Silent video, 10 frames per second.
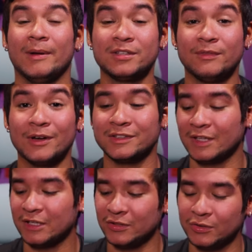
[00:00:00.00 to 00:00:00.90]
actually very
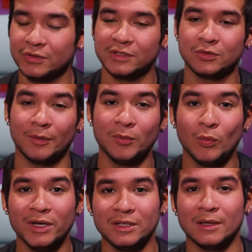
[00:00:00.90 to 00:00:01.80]
excited to use this. So I've been
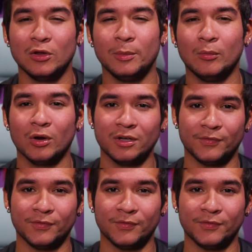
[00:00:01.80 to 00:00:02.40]
wanting to get a little bit more into